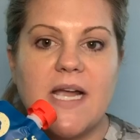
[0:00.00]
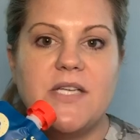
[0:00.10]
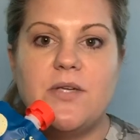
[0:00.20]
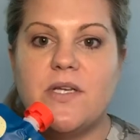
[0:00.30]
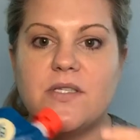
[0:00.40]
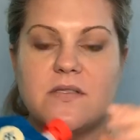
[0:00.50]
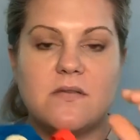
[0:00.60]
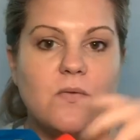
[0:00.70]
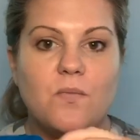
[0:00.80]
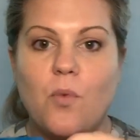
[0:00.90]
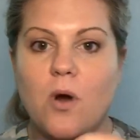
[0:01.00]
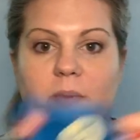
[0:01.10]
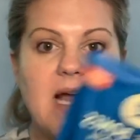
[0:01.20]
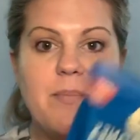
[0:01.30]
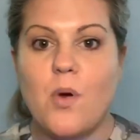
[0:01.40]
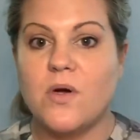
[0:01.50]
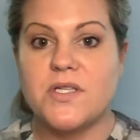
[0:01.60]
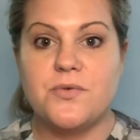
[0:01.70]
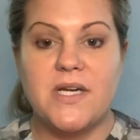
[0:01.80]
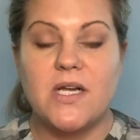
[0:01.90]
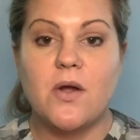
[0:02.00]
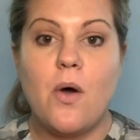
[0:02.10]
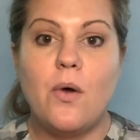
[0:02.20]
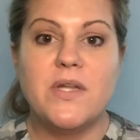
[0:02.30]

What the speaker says: you can just warm it up or just drink it cold,